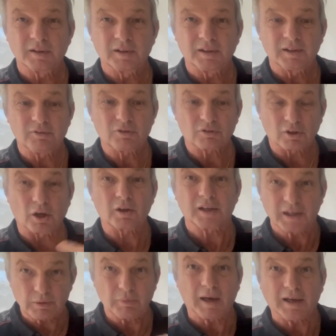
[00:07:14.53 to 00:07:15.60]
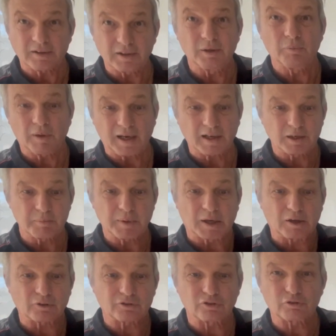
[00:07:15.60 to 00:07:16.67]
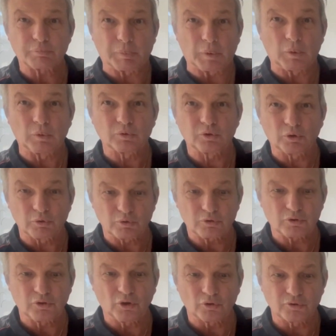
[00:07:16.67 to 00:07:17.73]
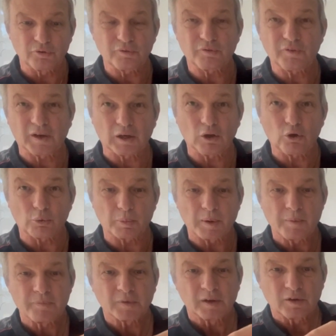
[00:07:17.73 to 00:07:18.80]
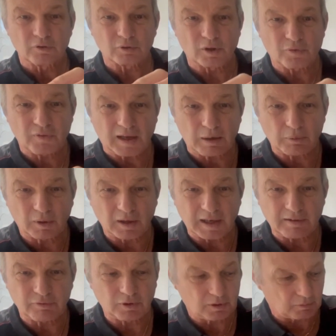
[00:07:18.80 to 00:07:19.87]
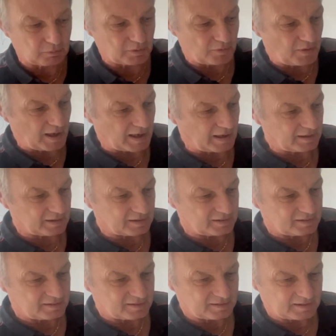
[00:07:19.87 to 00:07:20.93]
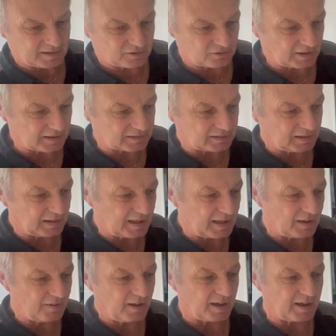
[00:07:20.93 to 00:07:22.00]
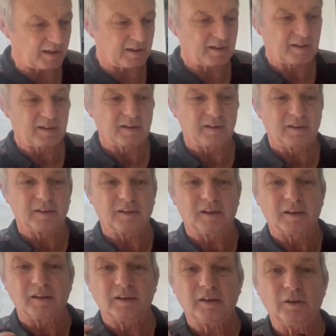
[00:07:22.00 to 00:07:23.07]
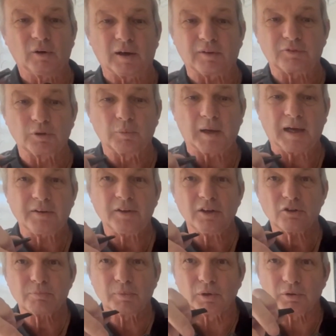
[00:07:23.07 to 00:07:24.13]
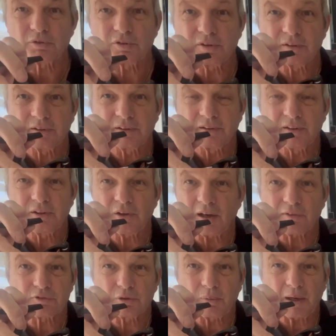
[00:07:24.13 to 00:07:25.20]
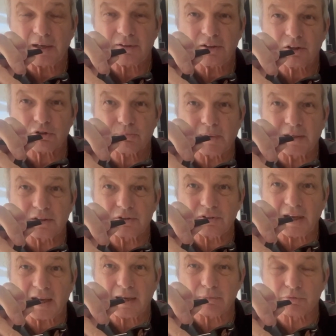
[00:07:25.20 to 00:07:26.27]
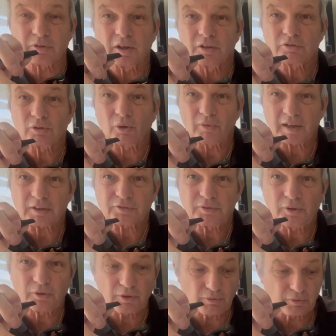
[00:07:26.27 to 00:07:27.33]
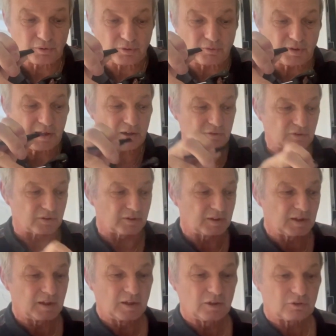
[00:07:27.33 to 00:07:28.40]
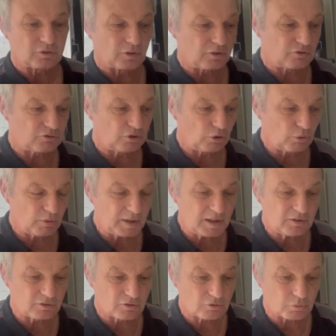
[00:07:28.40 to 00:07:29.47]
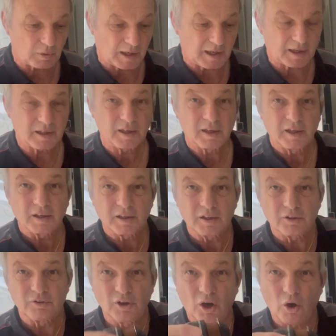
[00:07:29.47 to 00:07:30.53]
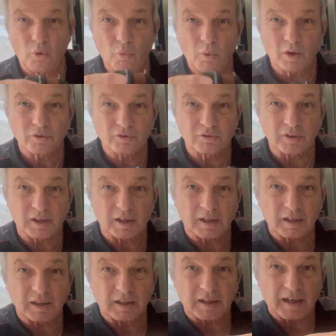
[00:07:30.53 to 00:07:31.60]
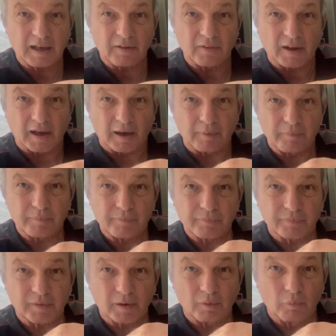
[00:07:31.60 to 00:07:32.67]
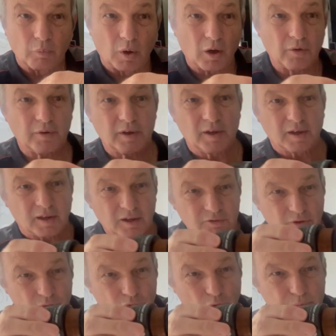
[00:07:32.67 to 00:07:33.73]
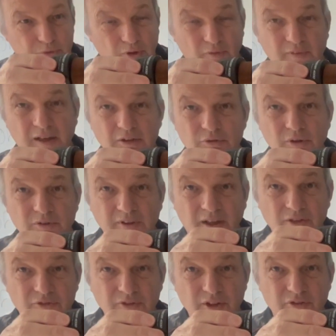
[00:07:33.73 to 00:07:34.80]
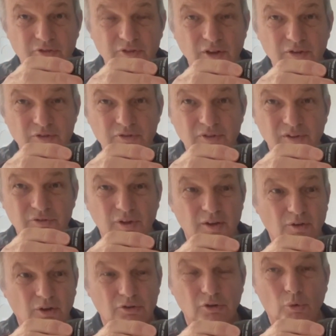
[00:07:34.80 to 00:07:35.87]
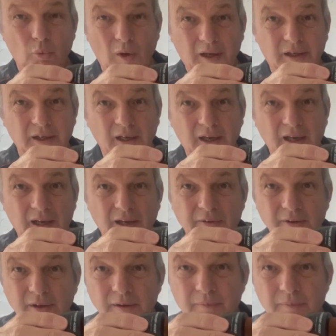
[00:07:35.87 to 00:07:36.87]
You just got to keep winding and winding because the spool doesn't fill up. So if that were level with that, exactly like that, you don't have to wind in as much. You don't have to wind in as many times. So that's the other reason. So there's 2 reasons why you don't want it like that. One is it rubs on that, so it takes distance, so you've got to whack it harder.